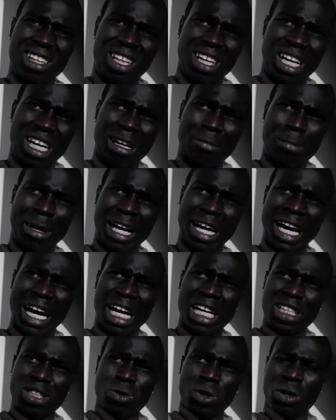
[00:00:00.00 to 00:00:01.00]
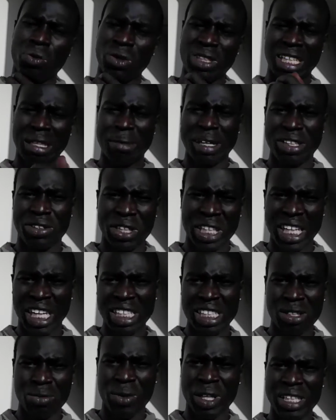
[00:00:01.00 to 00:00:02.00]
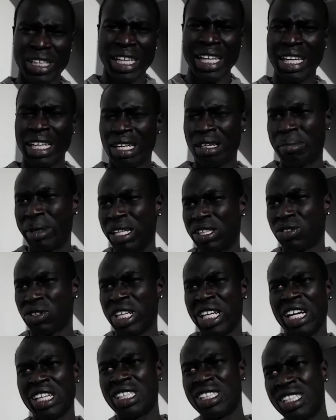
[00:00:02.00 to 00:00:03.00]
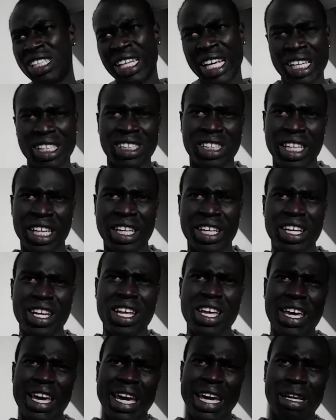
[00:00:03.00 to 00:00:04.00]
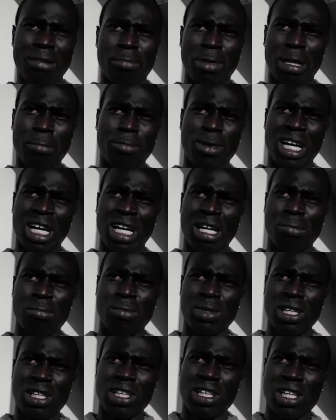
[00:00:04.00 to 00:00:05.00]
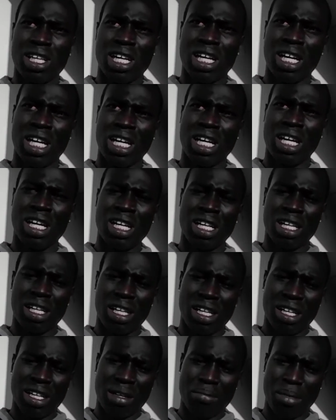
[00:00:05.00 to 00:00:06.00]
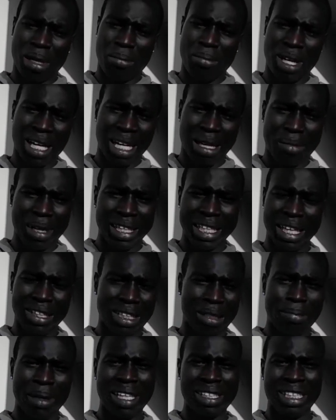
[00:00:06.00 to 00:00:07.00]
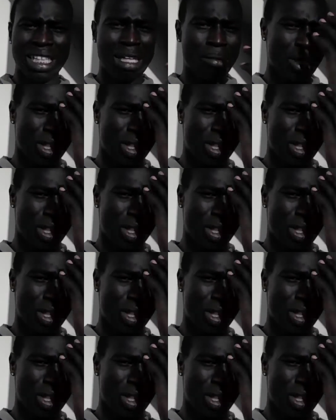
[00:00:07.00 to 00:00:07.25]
Uh, my highest one was I made 300 one day and I made 300 the next day and my mom, uh, my mom, I, that was the best time.